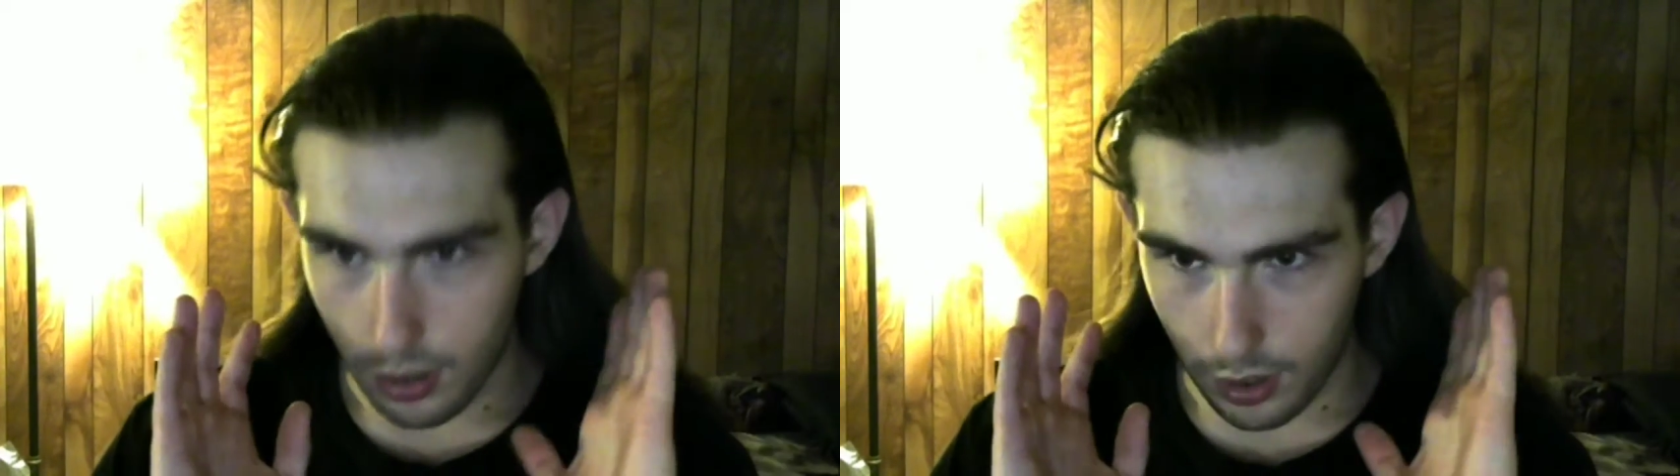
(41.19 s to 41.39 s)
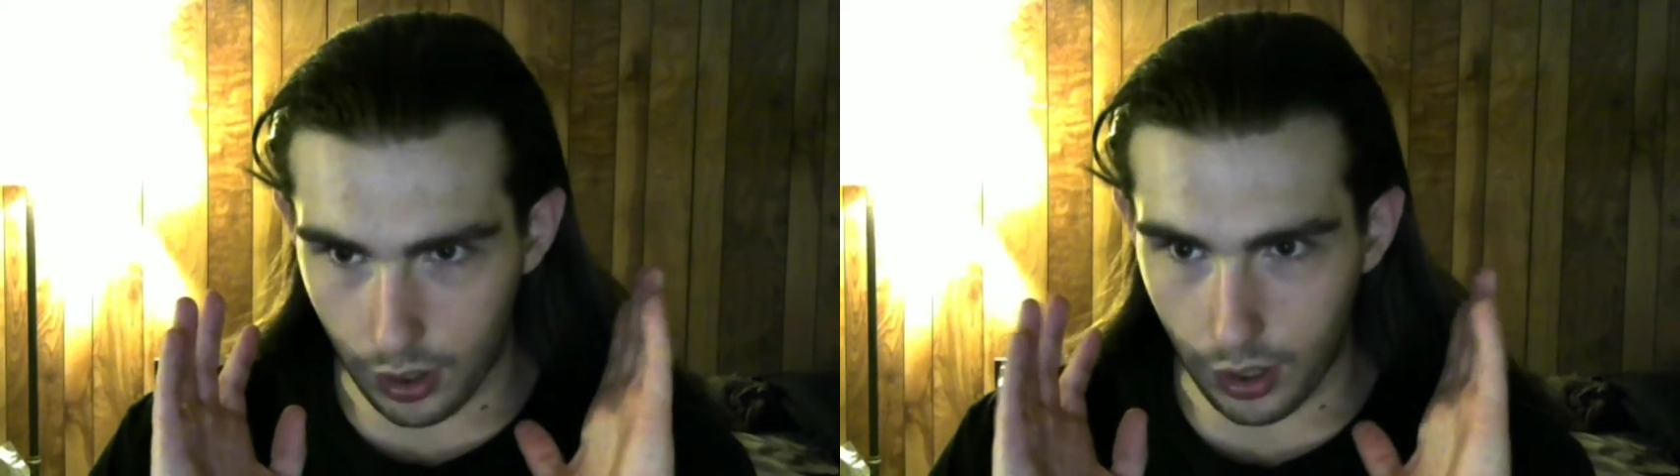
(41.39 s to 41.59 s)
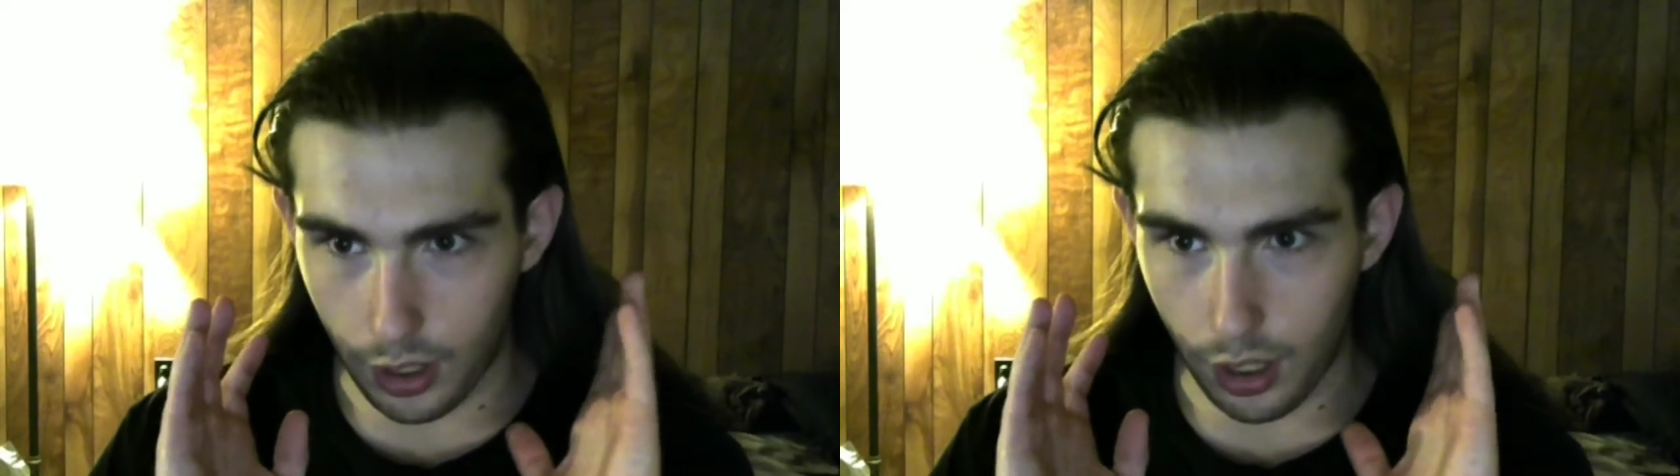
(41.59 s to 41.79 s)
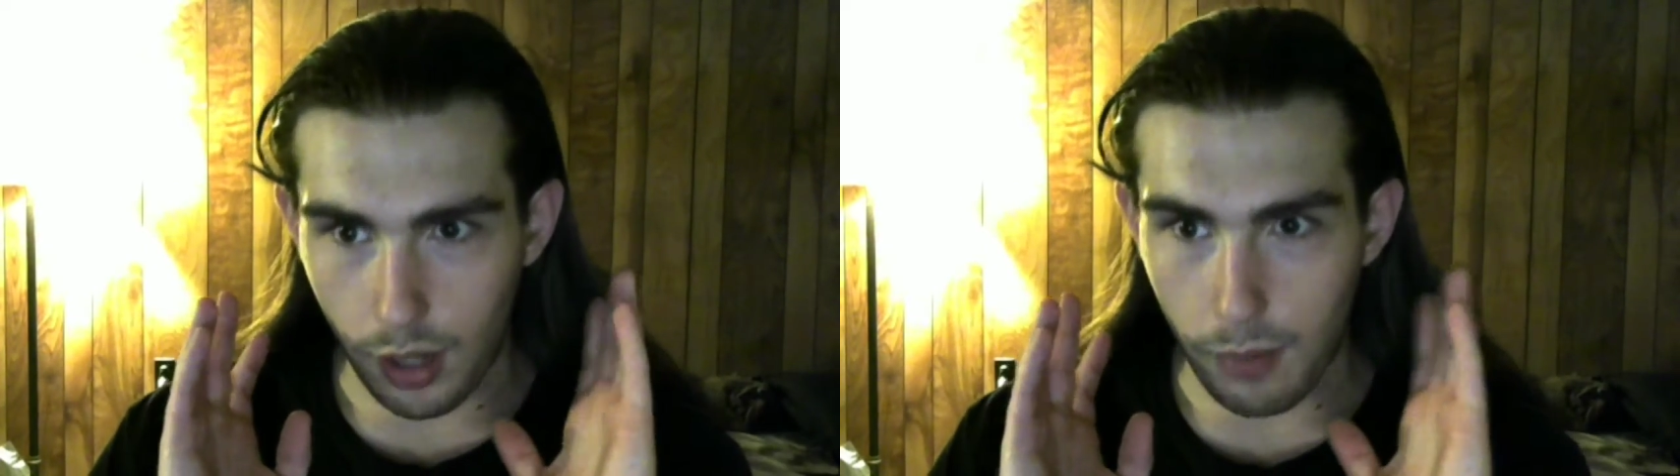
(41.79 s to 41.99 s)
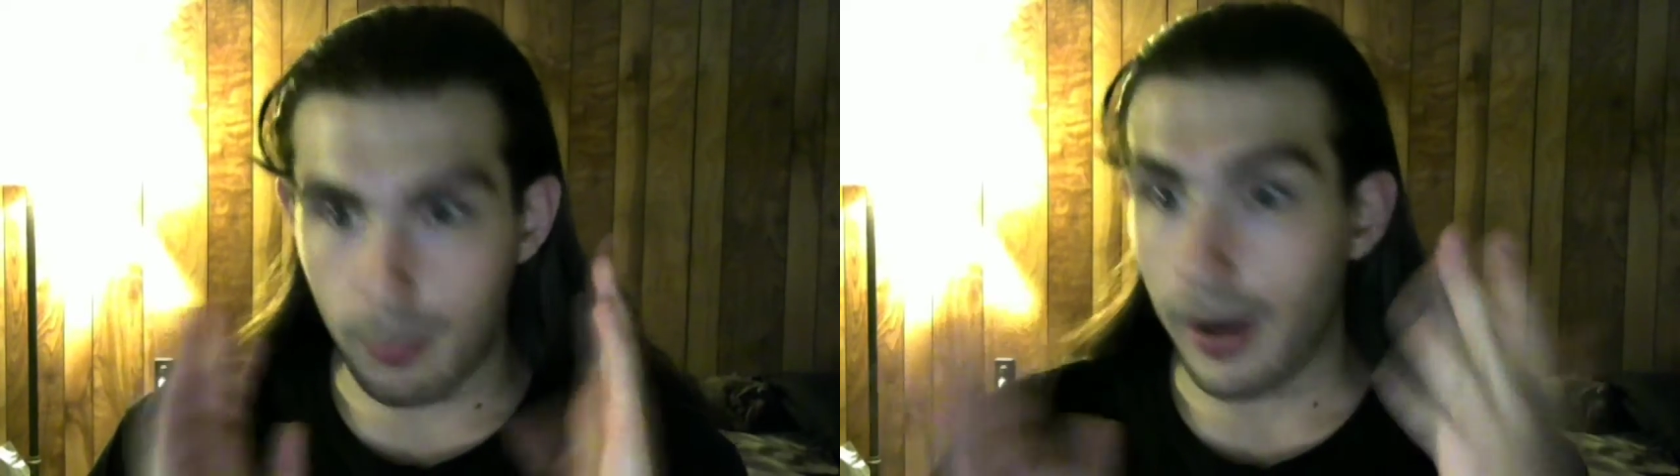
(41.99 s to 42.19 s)

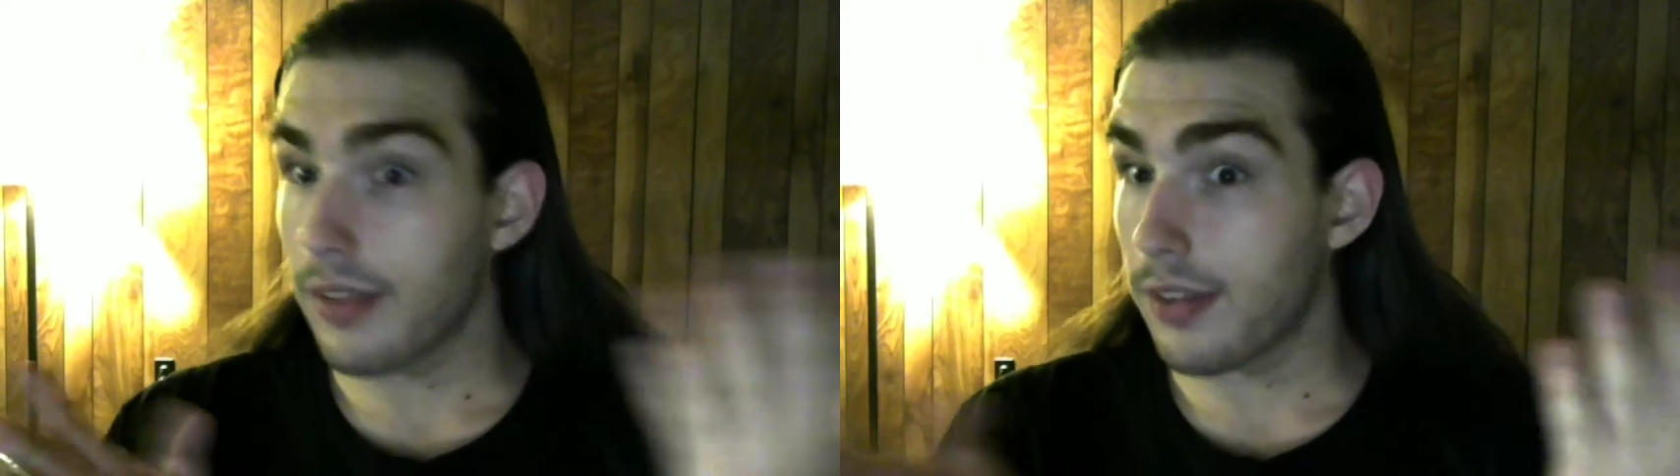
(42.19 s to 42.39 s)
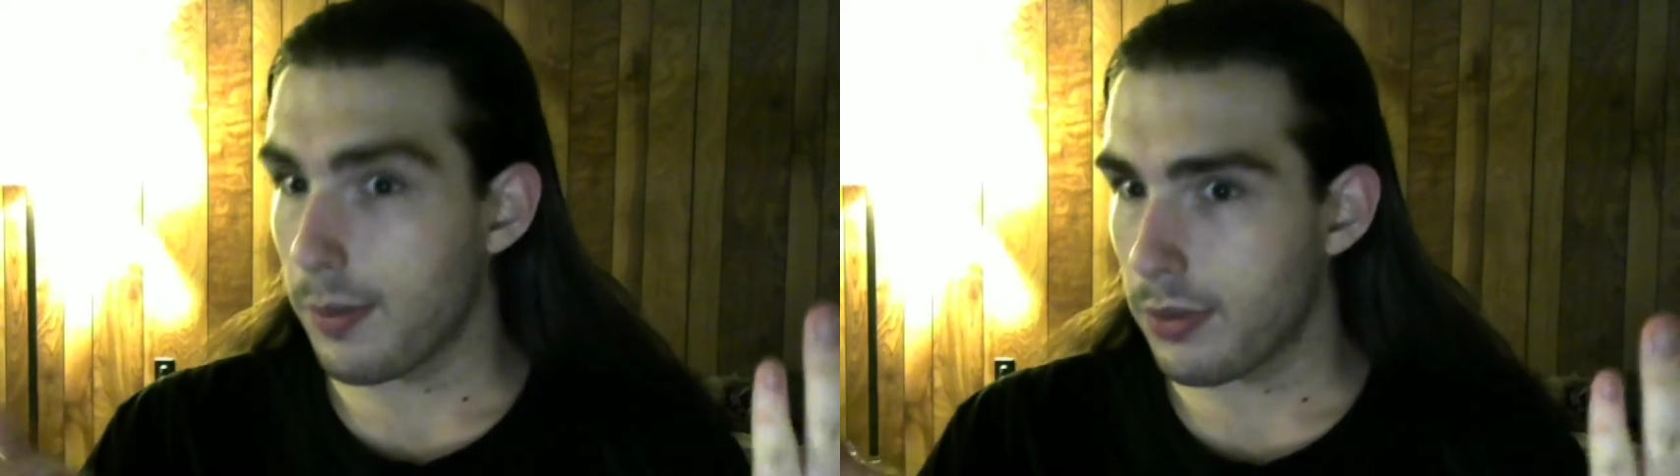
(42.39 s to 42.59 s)
uh, by the time it